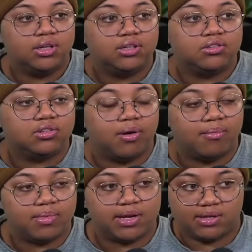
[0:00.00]
so
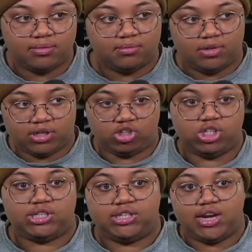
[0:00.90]
I'm interested
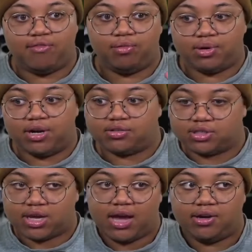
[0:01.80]
to see everyone else
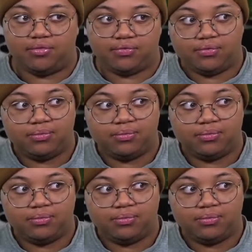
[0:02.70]
kind of